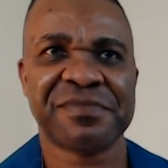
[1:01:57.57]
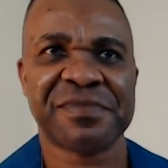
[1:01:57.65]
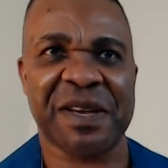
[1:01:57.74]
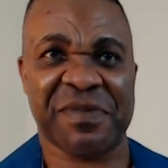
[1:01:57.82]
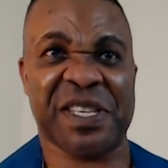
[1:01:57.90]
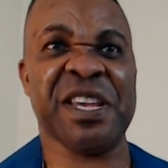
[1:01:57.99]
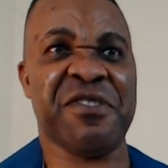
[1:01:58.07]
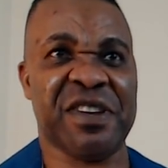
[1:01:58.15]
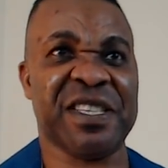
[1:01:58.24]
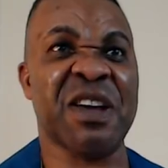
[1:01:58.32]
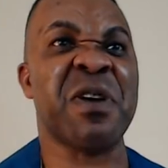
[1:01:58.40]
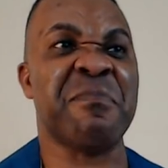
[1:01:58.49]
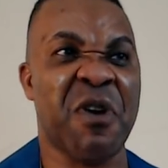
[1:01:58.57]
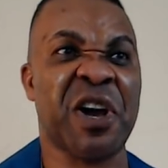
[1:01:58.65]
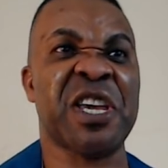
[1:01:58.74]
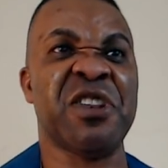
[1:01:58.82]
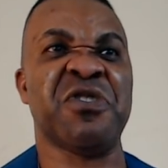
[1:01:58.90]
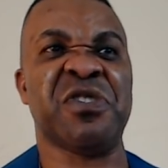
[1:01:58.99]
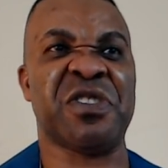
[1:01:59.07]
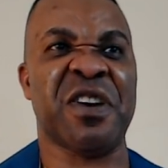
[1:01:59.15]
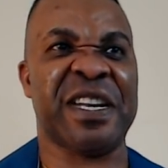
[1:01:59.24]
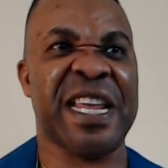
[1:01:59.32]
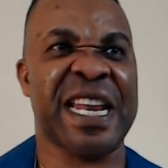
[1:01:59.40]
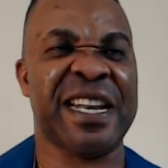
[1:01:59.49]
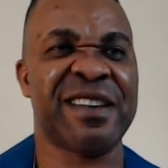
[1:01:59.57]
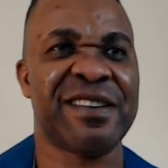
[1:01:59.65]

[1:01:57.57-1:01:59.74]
I'm serious. They were mocking those they ordained.